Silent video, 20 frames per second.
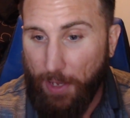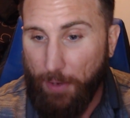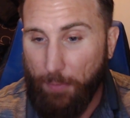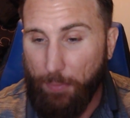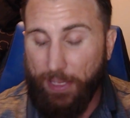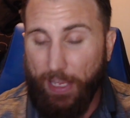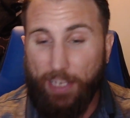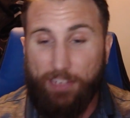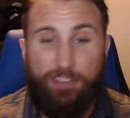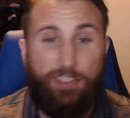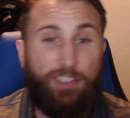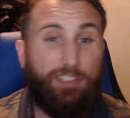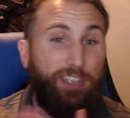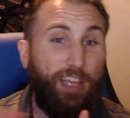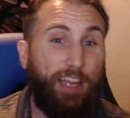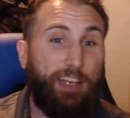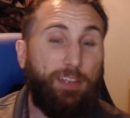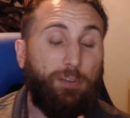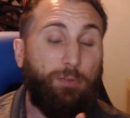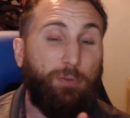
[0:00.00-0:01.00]
But that's
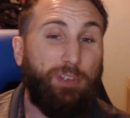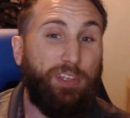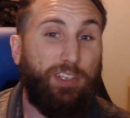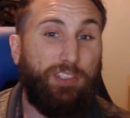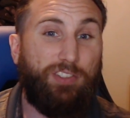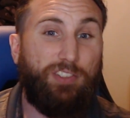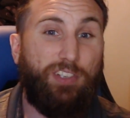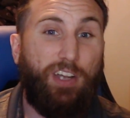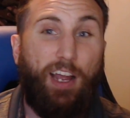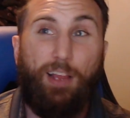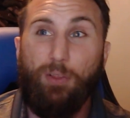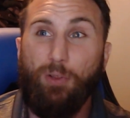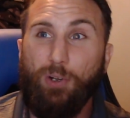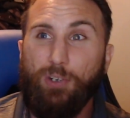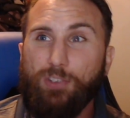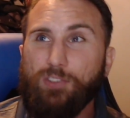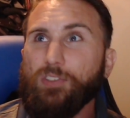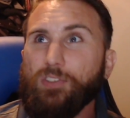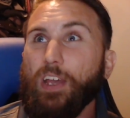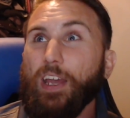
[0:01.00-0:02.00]
exactly what this guy
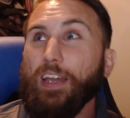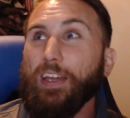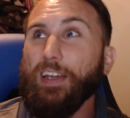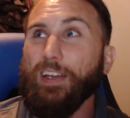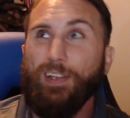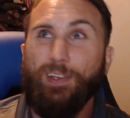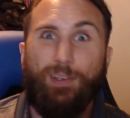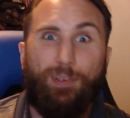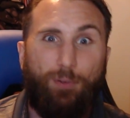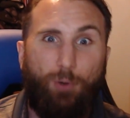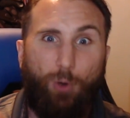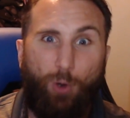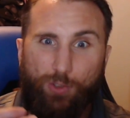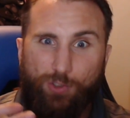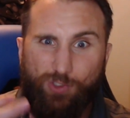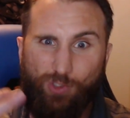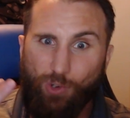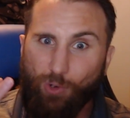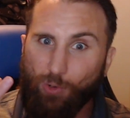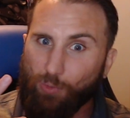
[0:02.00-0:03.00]
looks like, and he
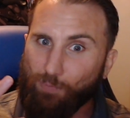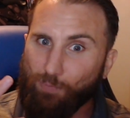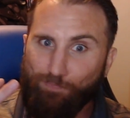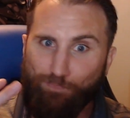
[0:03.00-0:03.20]
also